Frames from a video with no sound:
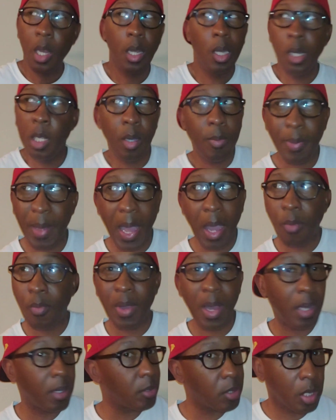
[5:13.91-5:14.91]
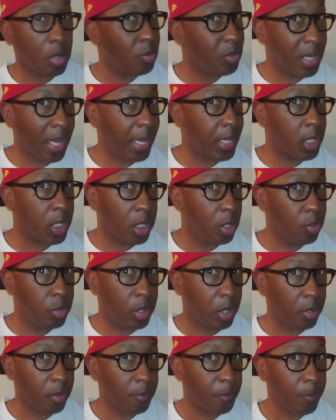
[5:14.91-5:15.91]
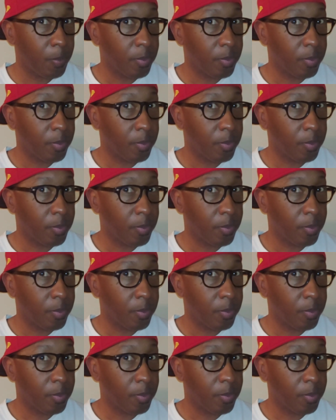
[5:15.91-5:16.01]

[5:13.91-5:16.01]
Lil Bow Wow don't like Cooter.